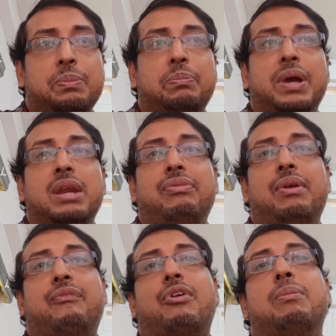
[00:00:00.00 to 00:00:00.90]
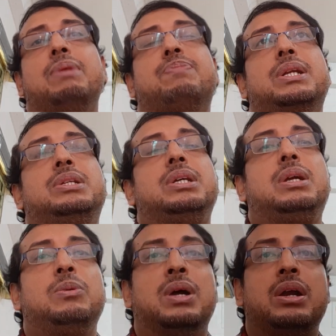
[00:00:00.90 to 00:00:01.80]
benefit from a
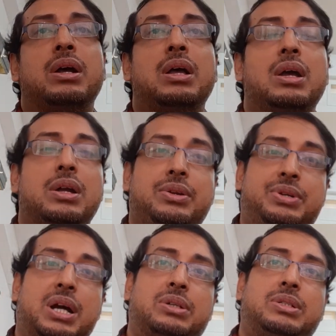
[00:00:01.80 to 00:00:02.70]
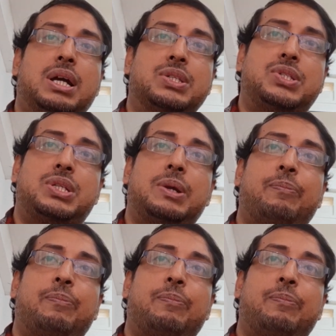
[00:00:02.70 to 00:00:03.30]
particular drug test.